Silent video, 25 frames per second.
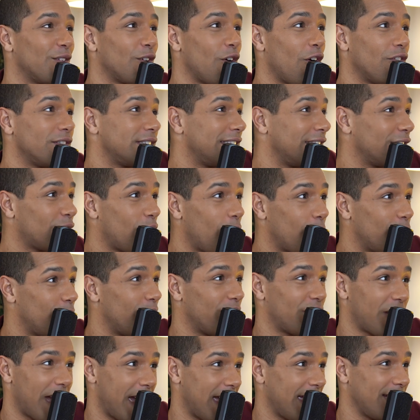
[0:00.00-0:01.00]
obviously the
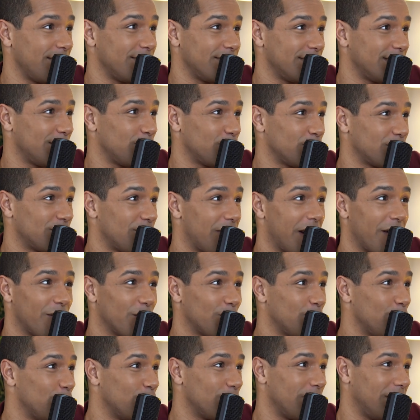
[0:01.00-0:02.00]
Commonwealth Games was around
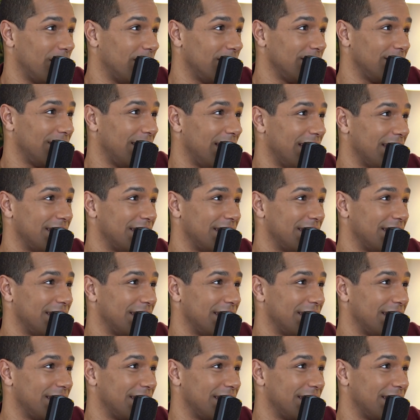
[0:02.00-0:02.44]
the corner